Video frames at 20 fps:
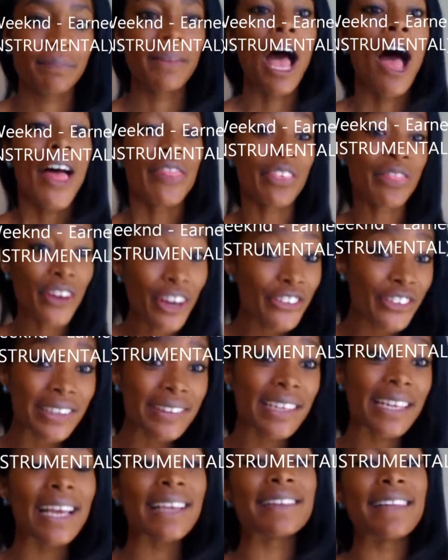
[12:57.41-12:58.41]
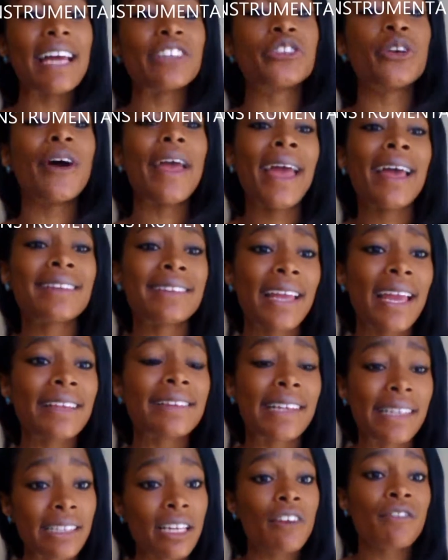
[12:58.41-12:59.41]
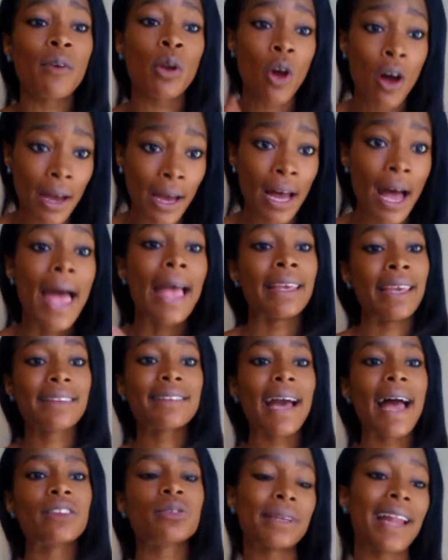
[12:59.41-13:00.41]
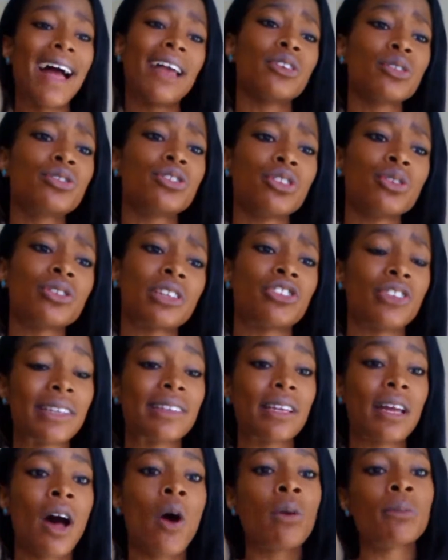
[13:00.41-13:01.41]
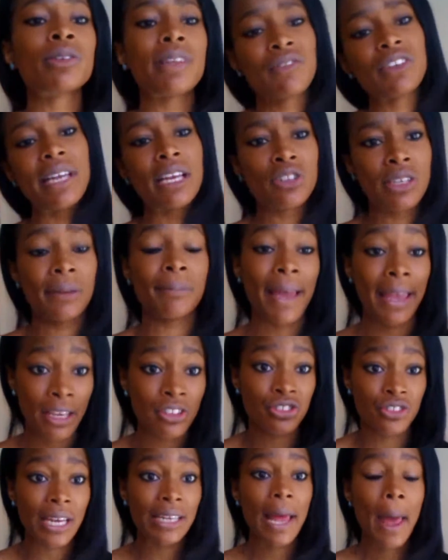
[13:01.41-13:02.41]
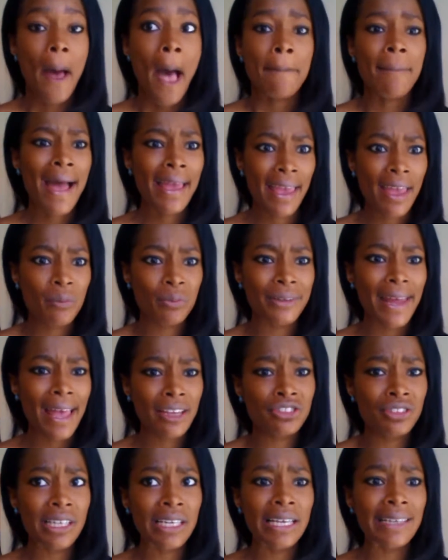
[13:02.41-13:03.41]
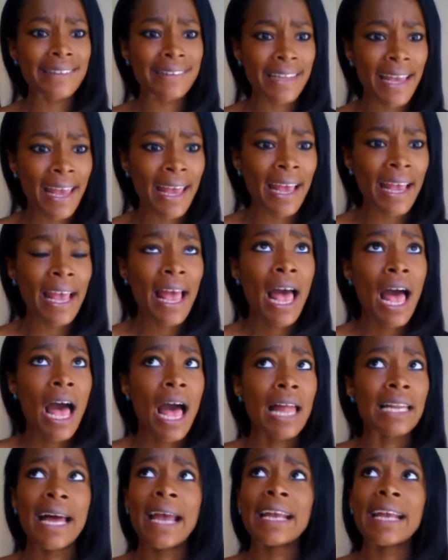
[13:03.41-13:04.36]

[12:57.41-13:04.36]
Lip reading: I'm never confused. Hey, I'm so used to being